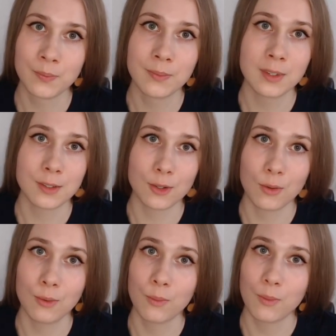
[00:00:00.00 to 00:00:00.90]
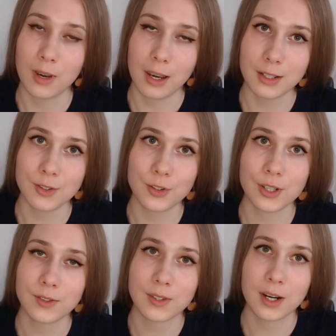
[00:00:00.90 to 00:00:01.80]
So let's
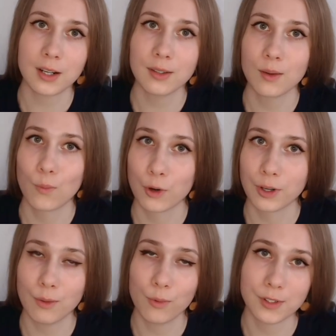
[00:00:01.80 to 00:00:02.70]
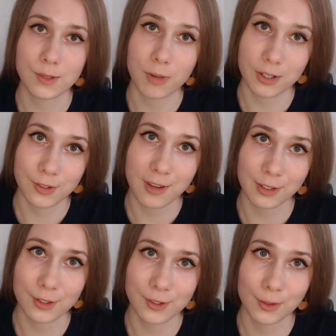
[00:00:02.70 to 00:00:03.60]
just start working with sparse
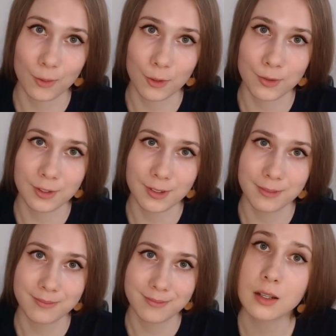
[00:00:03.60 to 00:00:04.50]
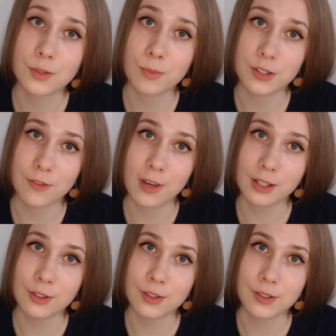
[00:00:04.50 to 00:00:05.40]
vectors in Qdrant. Sparse
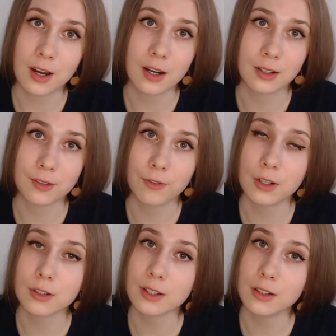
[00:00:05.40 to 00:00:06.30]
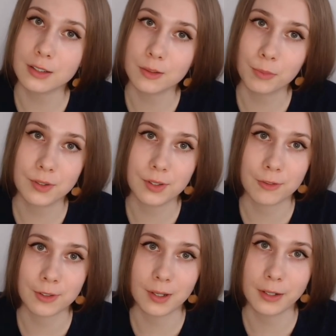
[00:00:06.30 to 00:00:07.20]
vectors are configured a little bit
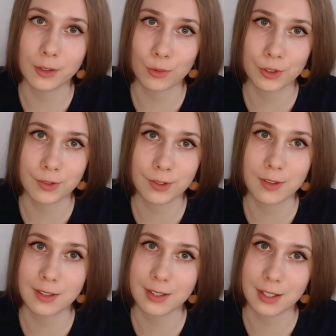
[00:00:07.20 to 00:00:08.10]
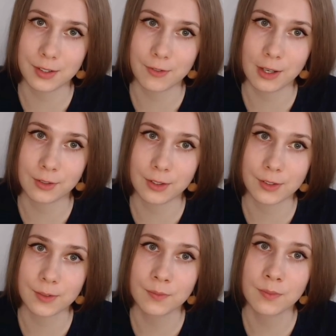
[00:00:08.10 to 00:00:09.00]
differently in Qdrant than dense vectors.
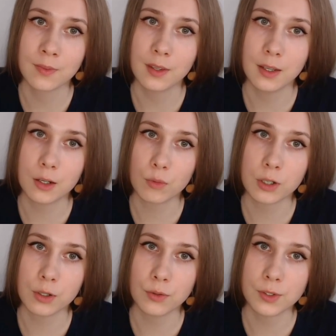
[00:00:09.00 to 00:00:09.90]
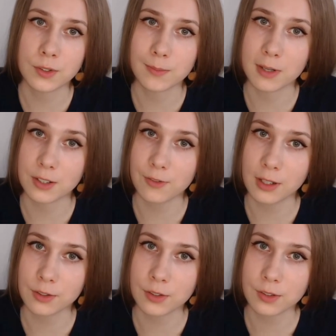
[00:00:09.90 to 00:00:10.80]
Here we're using sparse
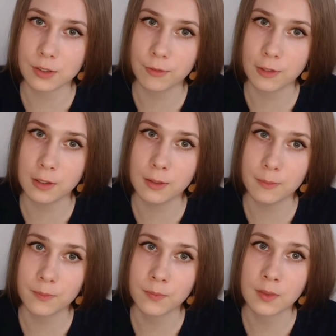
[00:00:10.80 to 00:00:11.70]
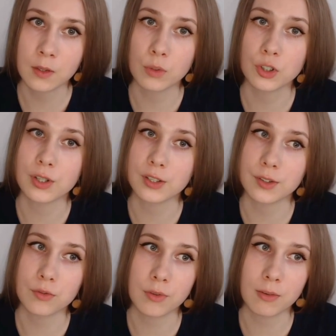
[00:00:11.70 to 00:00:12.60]
vectors config, which
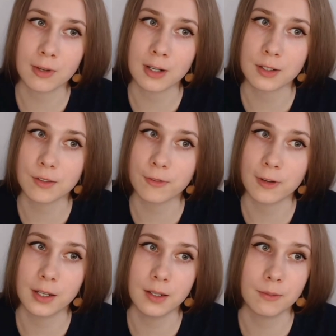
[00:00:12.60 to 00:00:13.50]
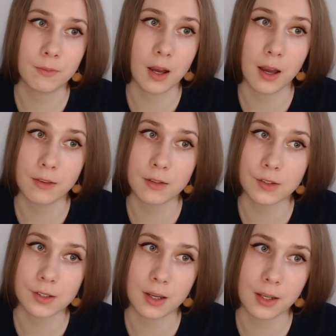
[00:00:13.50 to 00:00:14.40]
doesn't require defining either
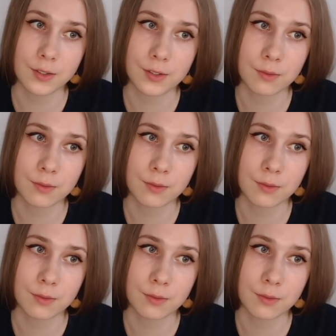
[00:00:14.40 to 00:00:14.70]
size